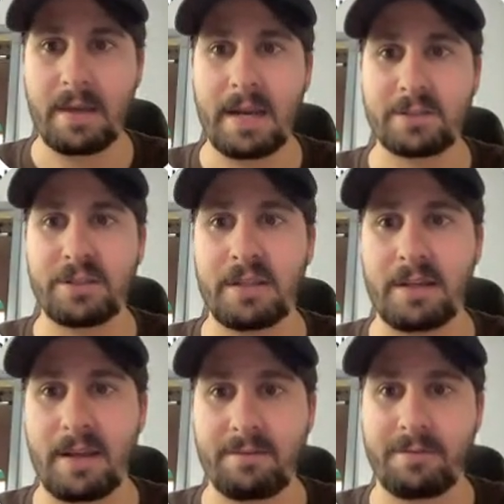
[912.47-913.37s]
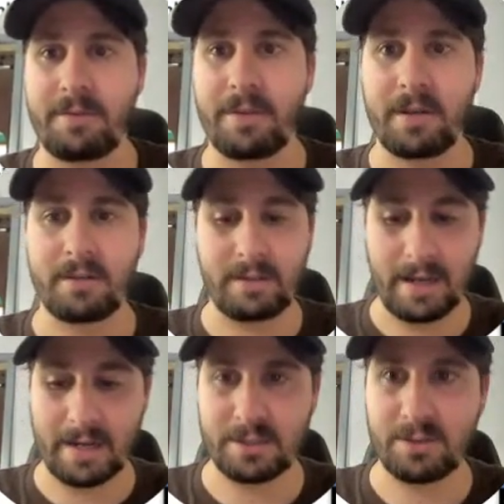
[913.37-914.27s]
It actually didn't have the
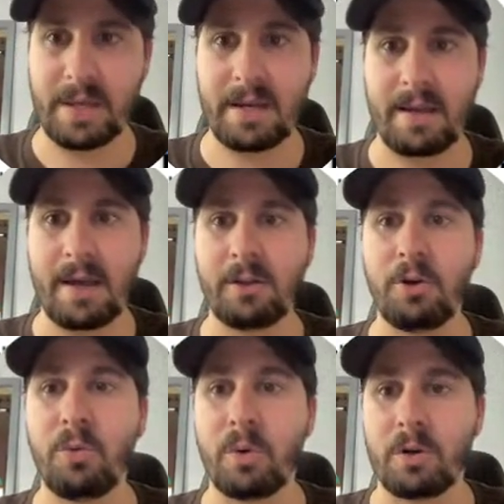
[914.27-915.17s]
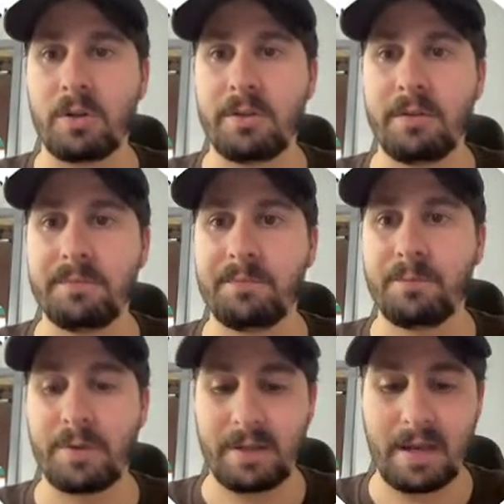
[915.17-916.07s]
dash. We had hello world
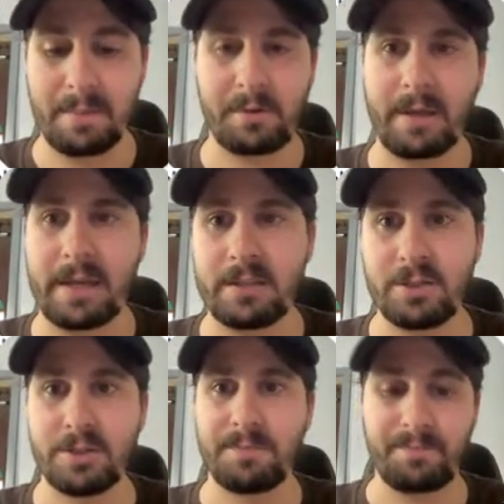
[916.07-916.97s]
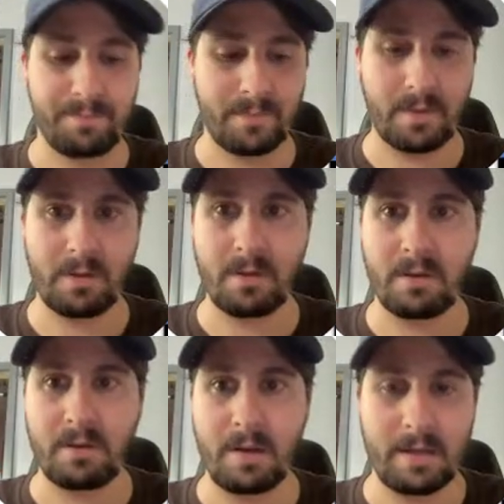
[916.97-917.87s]
with a capital H,
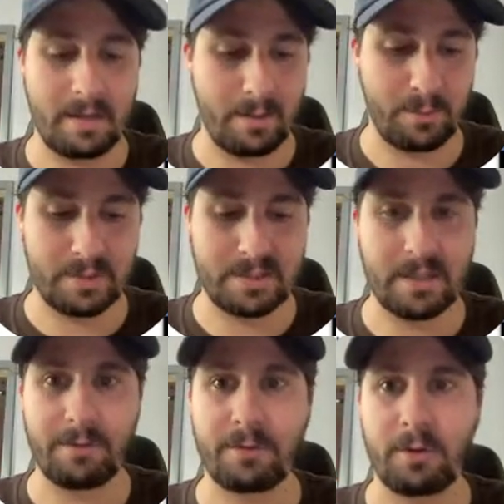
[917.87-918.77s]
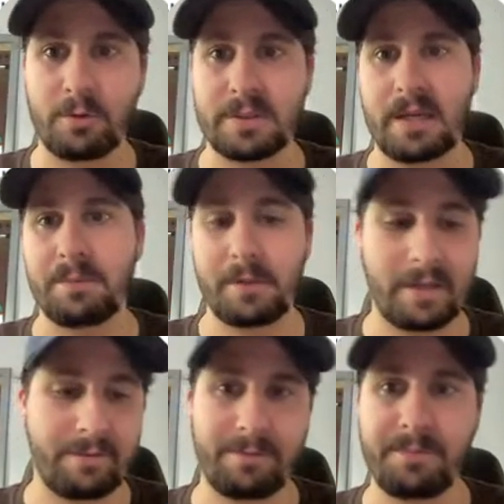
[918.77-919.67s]
and it was self-closing, I
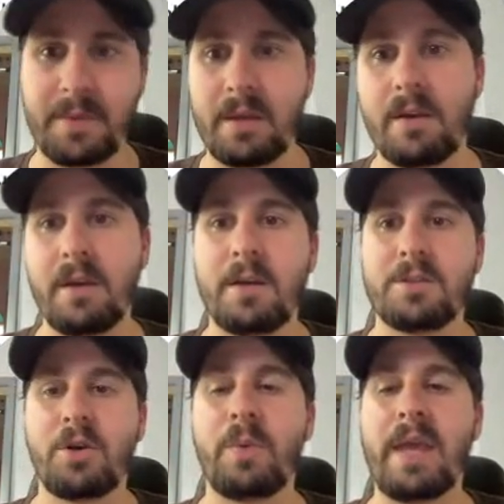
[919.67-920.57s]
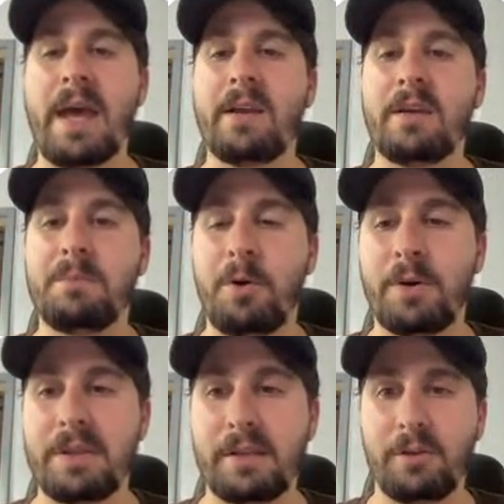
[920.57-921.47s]
believe. So we had a
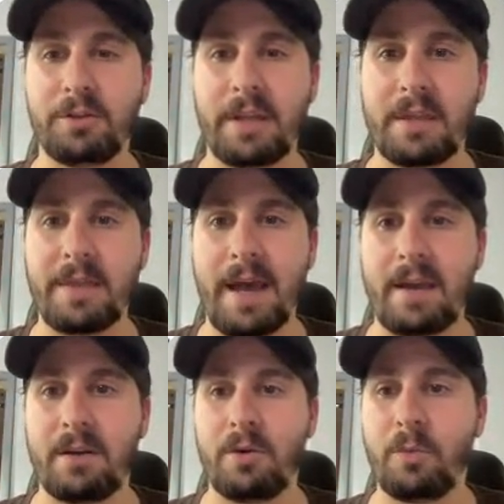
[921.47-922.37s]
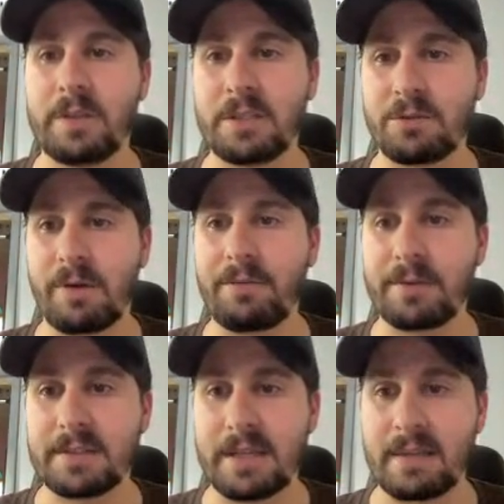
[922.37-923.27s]
component that looked like that, which is
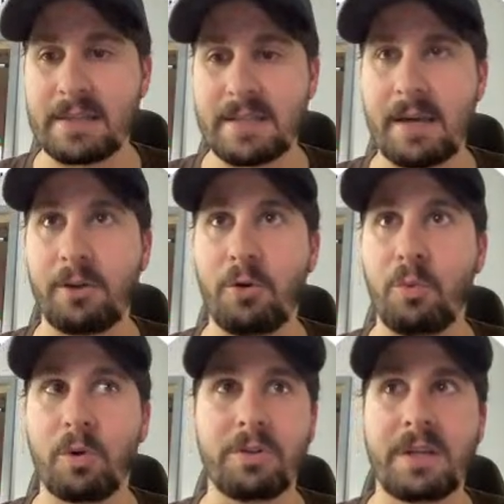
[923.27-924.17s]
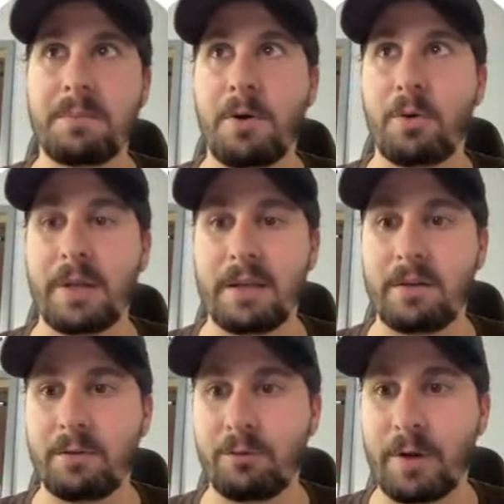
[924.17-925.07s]
referencing this hello world
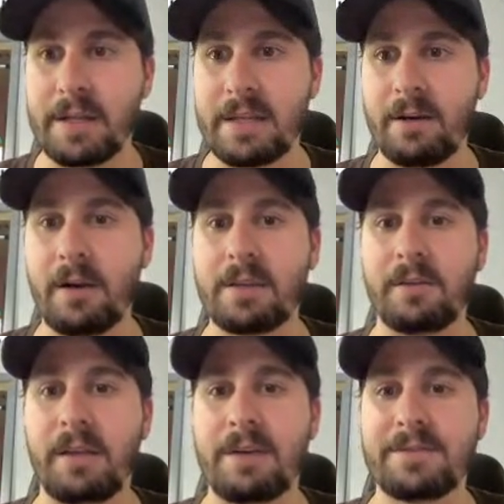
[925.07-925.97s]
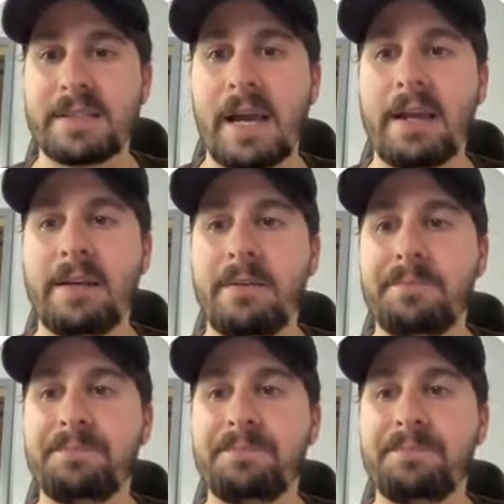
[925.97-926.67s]
component right here on the left side.